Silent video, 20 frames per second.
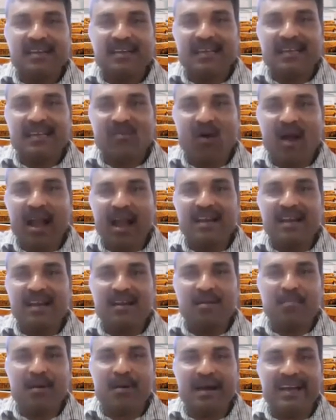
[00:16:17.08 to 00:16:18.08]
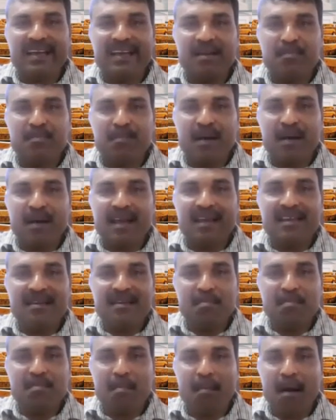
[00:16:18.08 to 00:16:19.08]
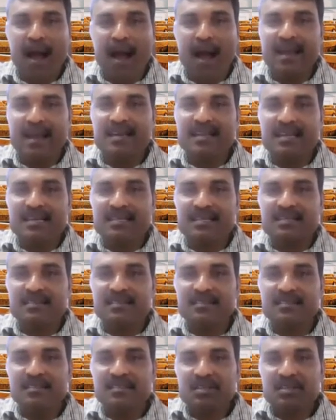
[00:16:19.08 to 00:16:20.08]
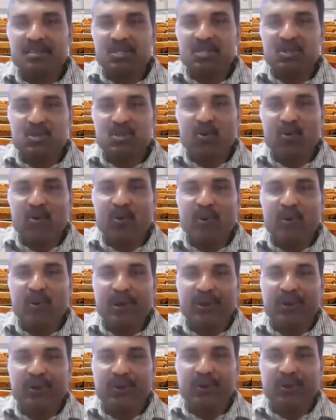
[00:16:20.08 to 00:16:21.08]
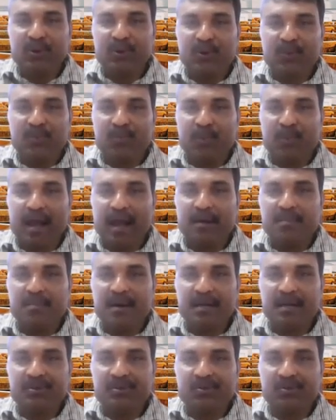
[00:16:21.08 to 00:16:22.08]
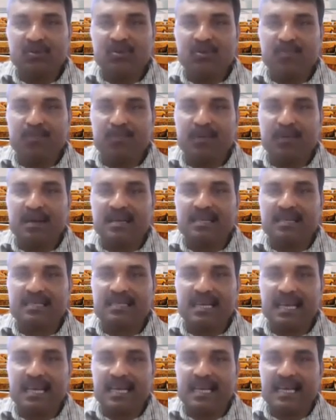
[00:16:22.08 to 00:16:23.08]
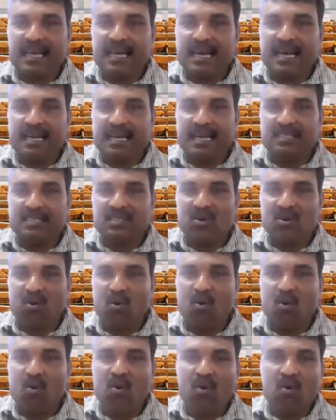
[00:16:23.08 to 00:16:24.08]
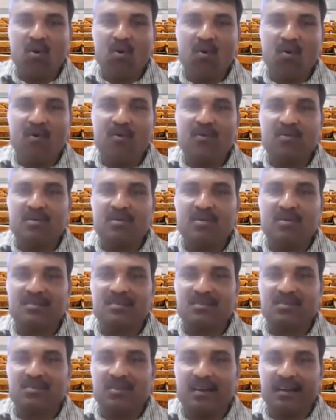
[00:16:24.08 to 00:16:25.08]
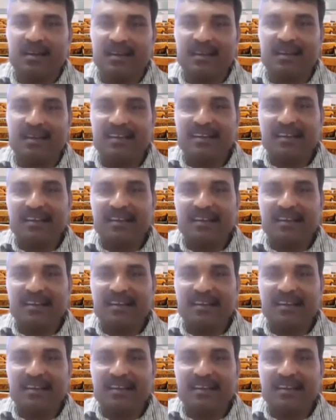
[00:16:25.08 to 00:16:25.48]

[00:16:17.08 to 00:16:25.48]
Divided by pi minus 2 into pi by 2 plus h, the whole square.